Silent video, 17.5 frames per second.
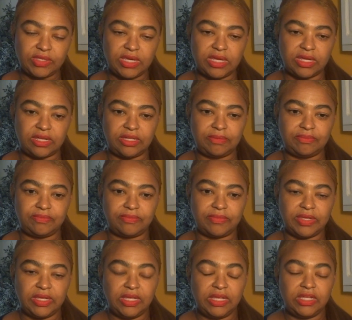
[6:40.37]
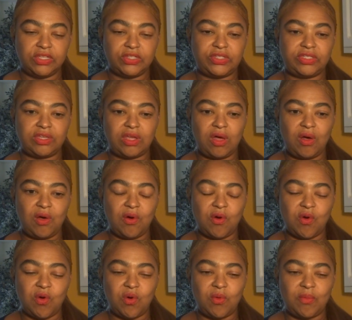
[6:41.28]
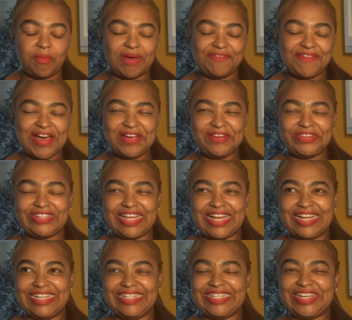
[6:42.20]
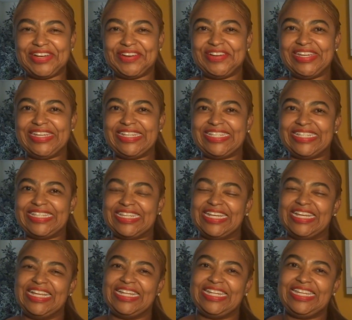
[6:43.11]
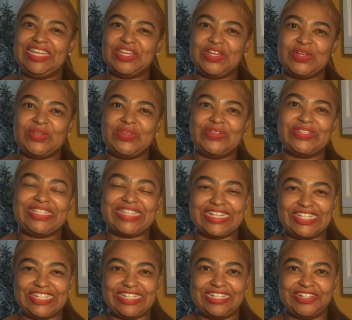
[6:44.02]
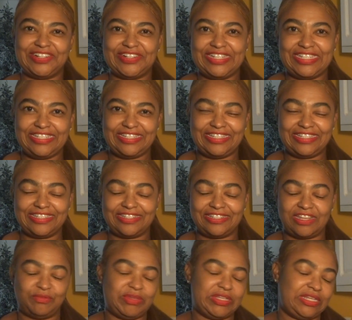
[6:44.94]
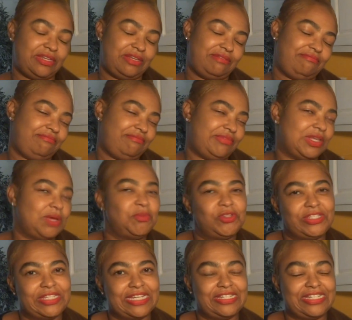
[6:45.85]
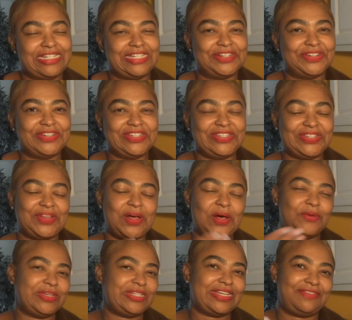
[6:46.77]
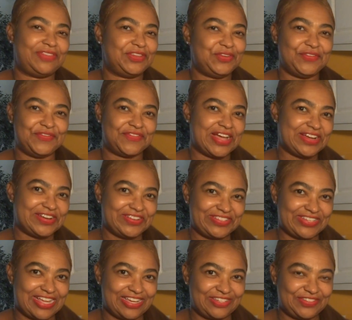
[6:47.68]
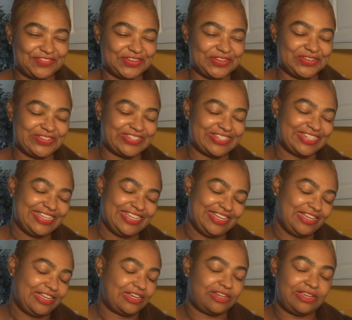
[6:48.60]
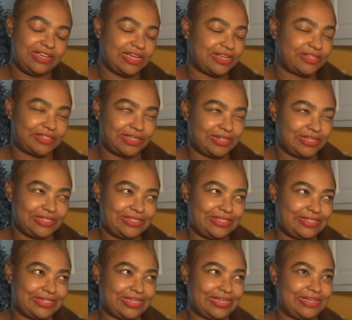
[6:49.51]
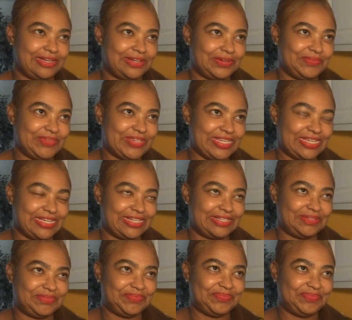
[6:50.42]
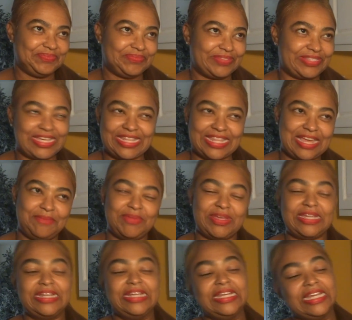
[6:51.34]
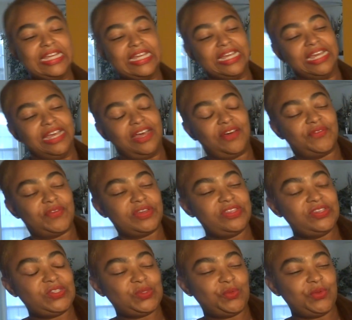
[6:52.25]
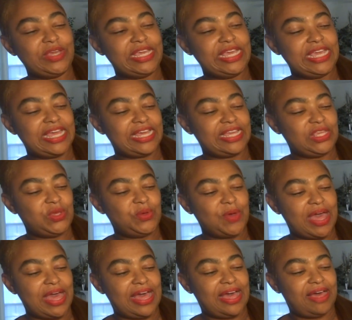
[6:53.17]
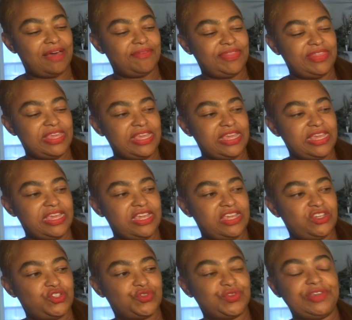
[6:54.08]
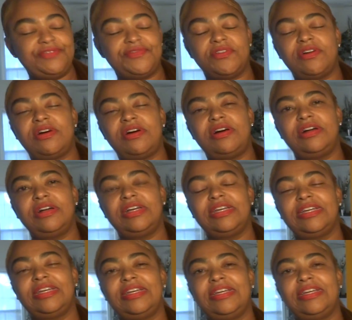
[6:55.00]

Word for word: Um, so my fire signs: Aries, Leo, Sagittarius. I'm a double Sagittarius, so I always have to do fire signs first. I know you guys are gonna get sick of hearing me um, say that, but for this week you have the tree frog,